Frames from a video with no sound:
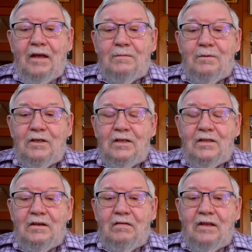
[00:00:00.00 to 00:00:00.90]

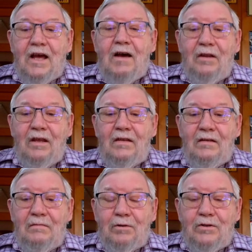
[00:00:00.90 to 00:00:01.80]
expertise. They're down
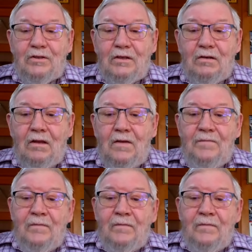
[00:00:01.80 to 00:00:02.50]
in Brazil.